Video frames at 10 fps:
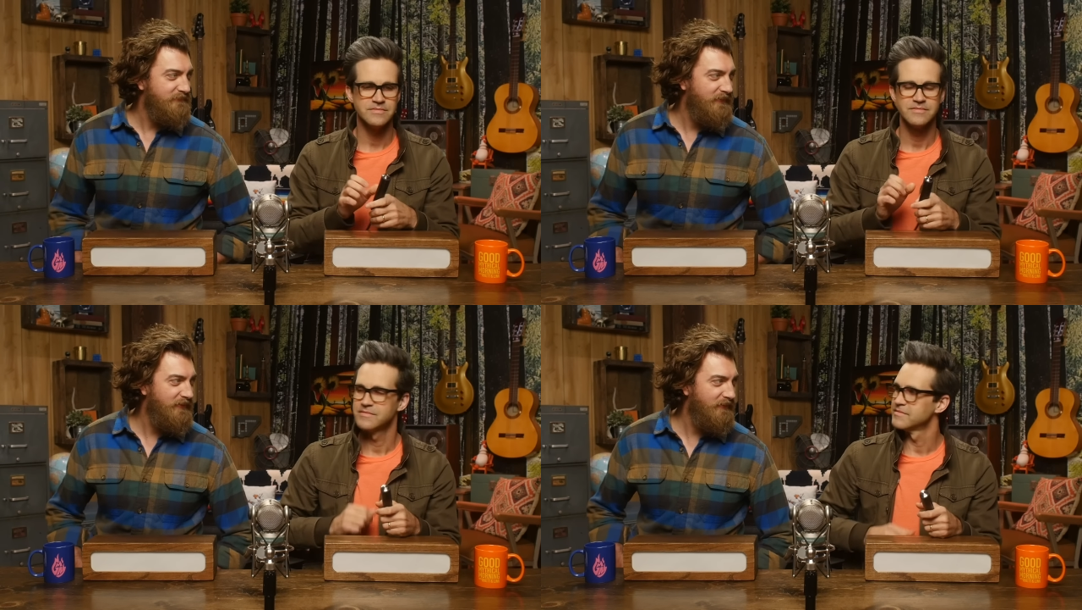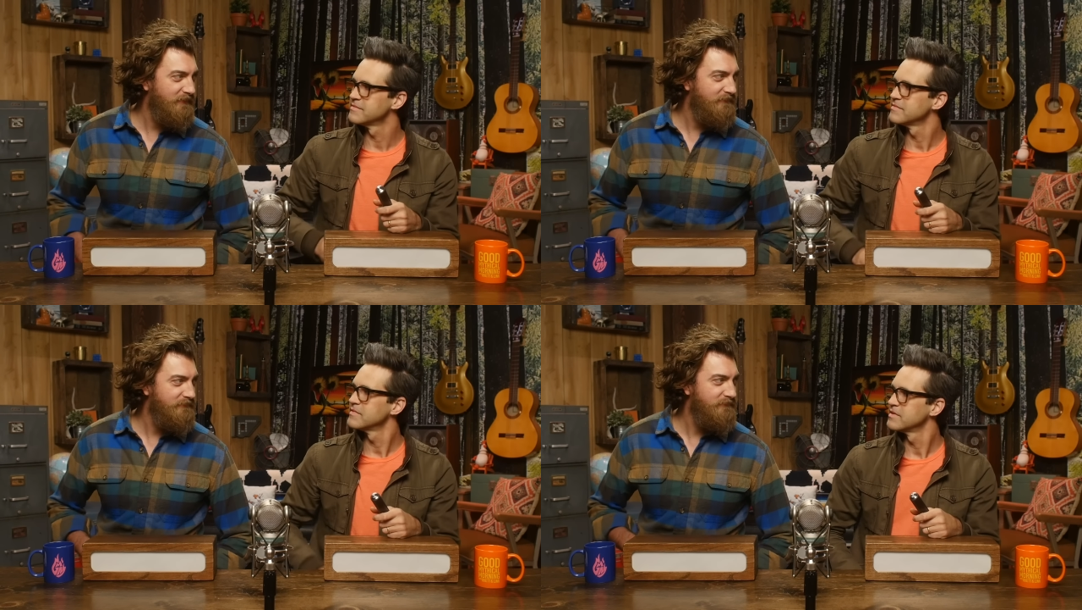Speaker 1: you
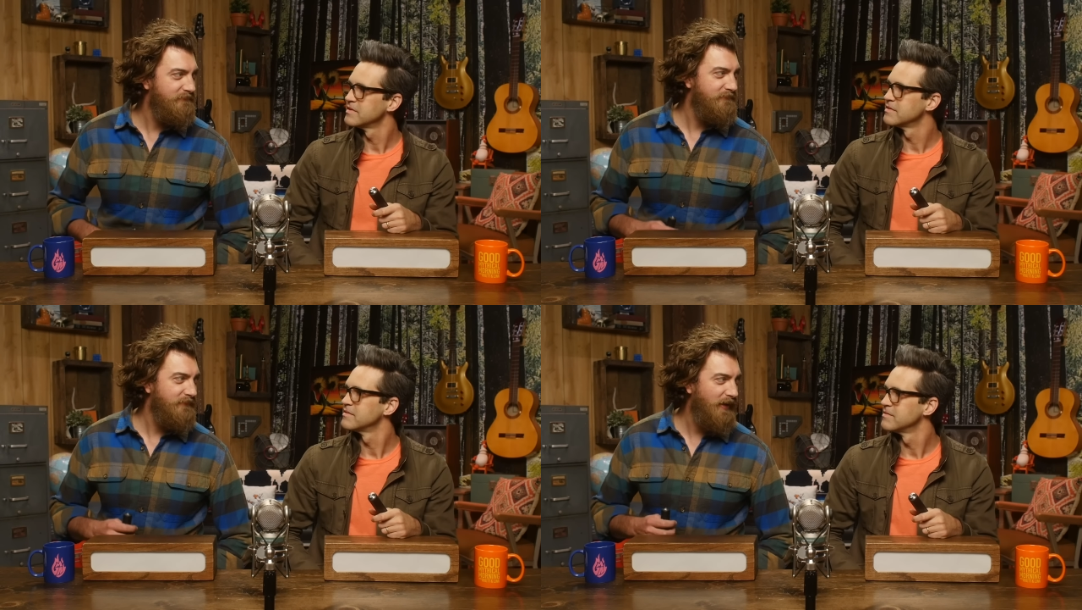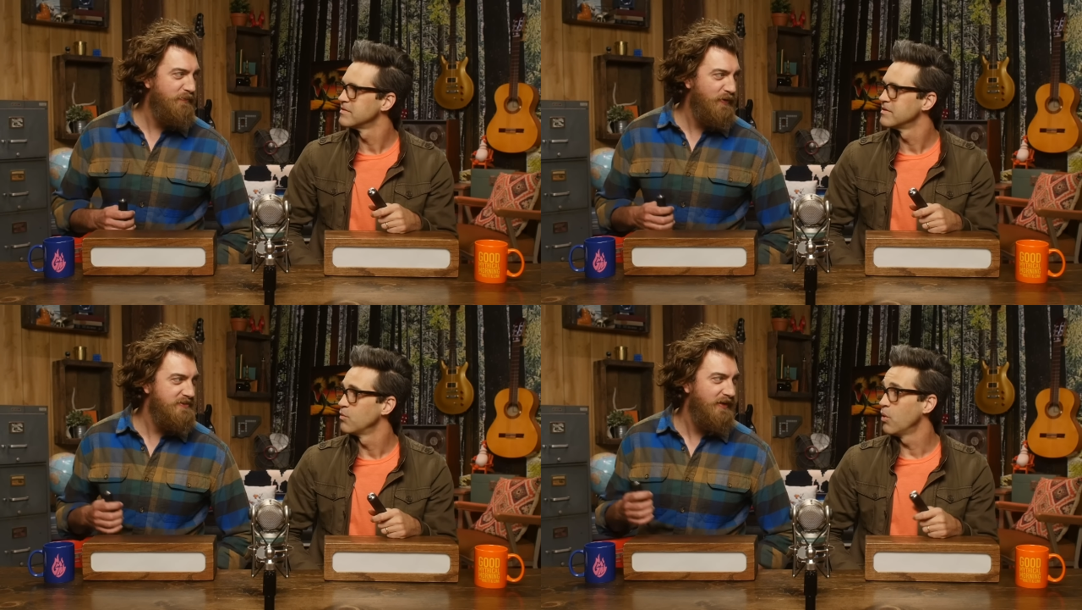know? I
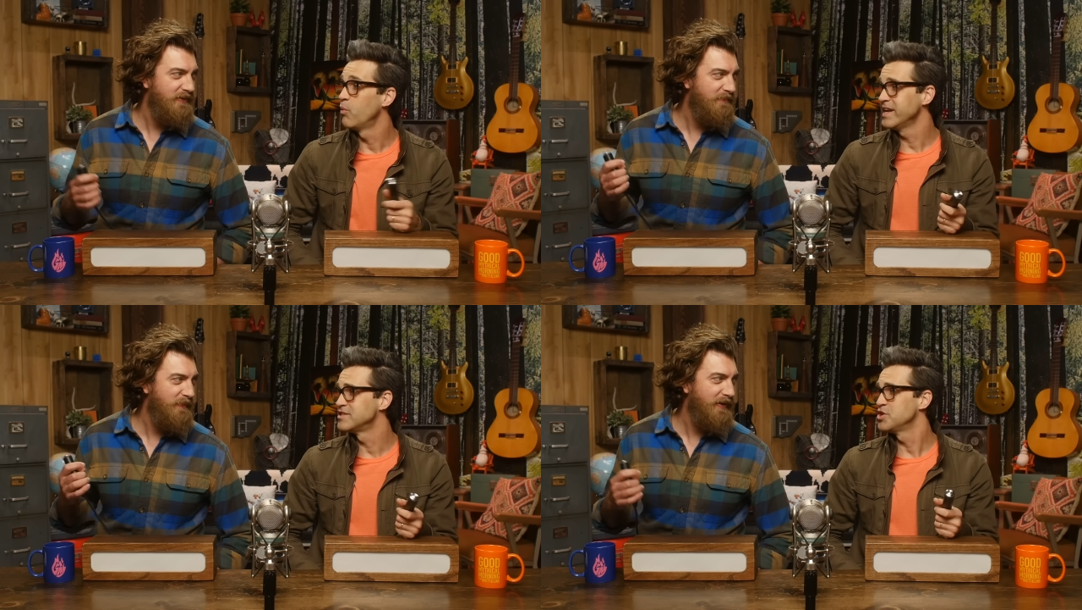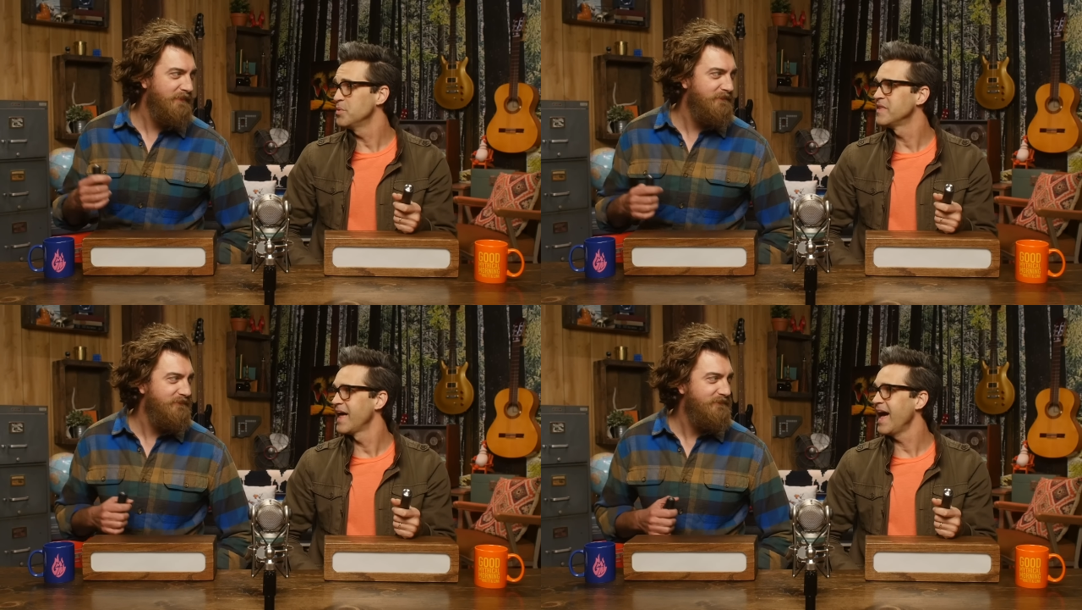appreciate well, when he's
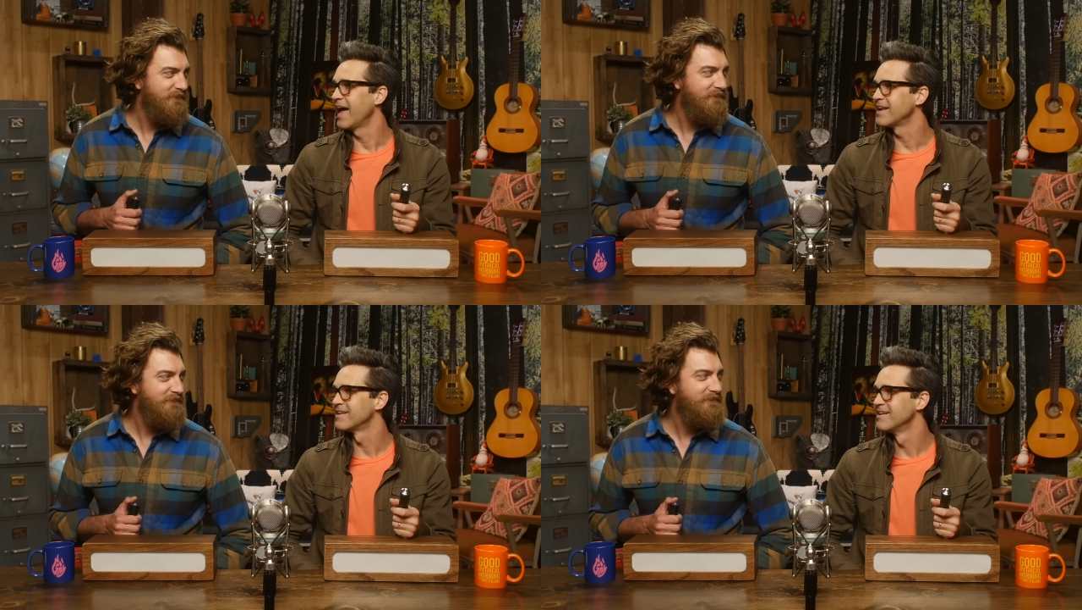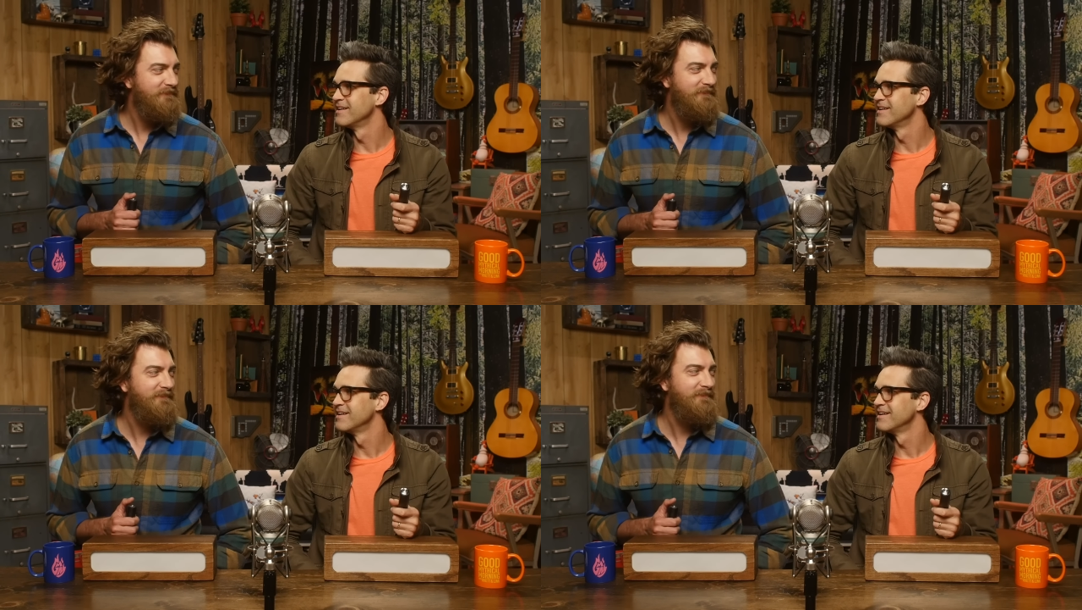doing that
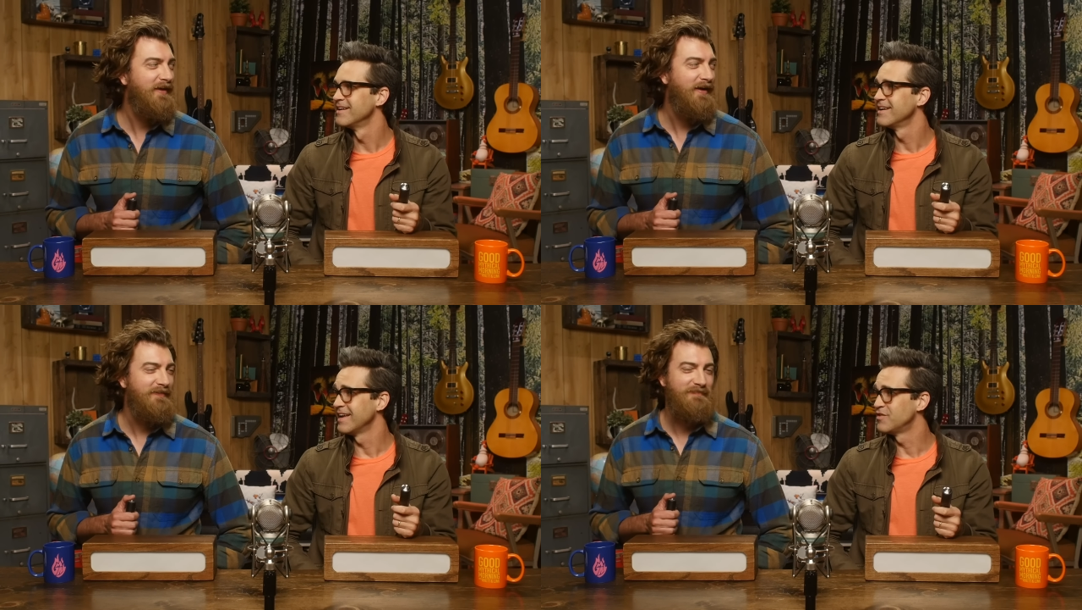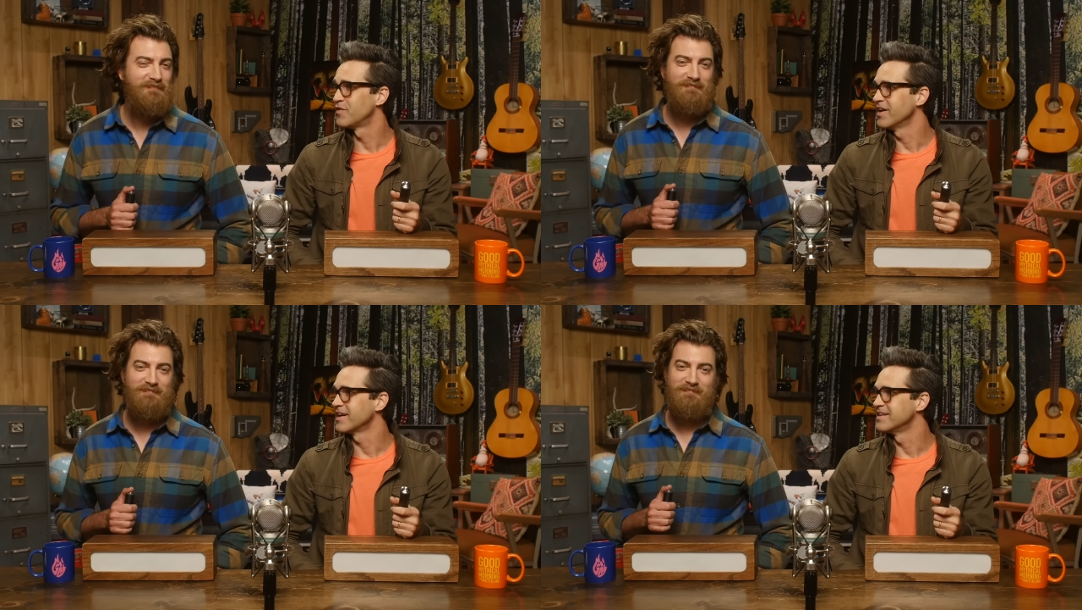yeah. He's
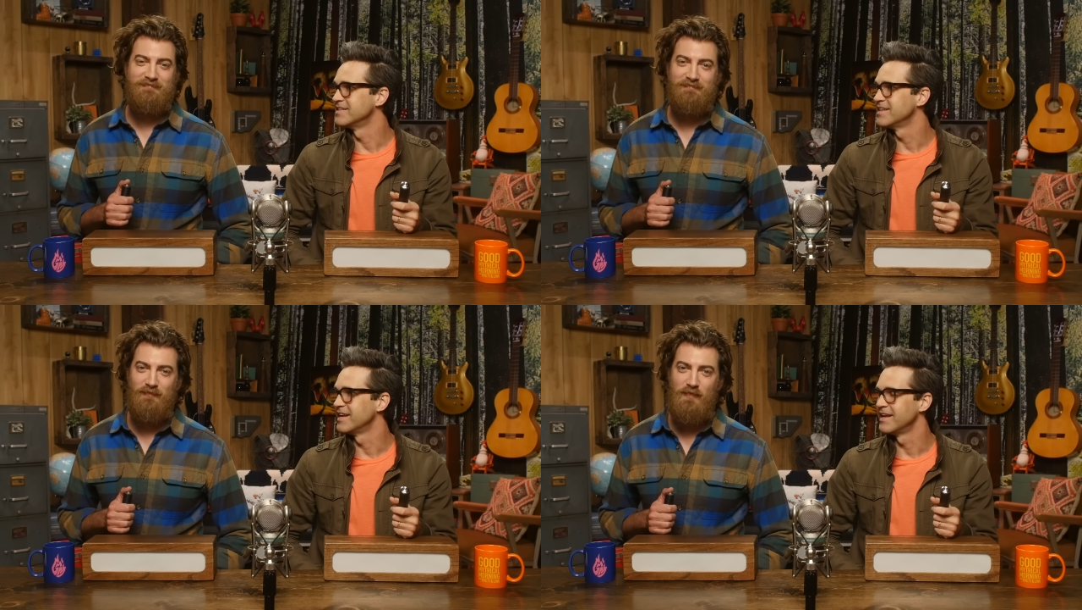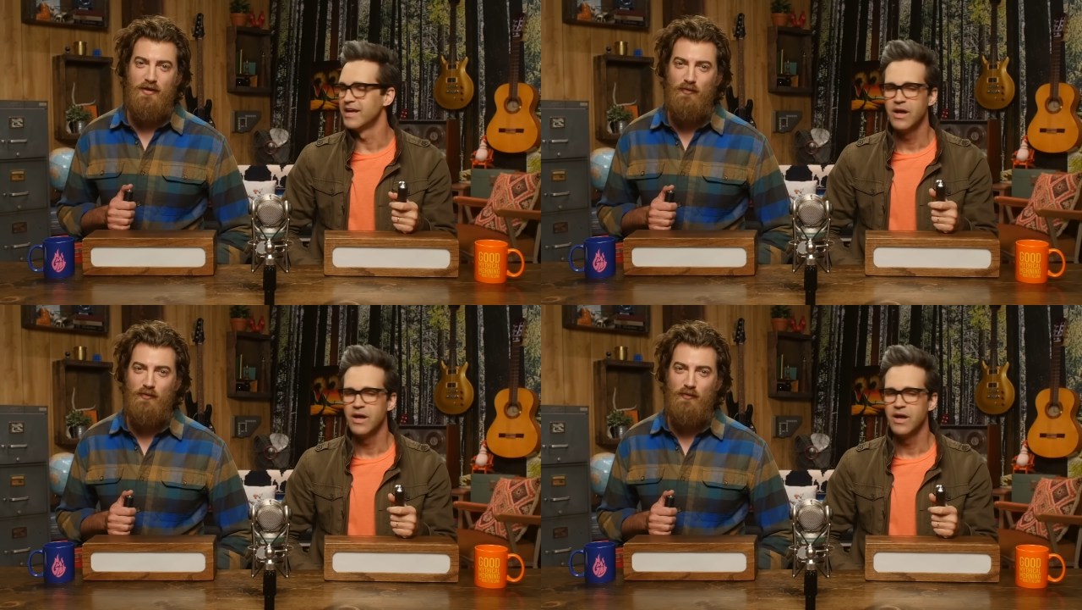very contented.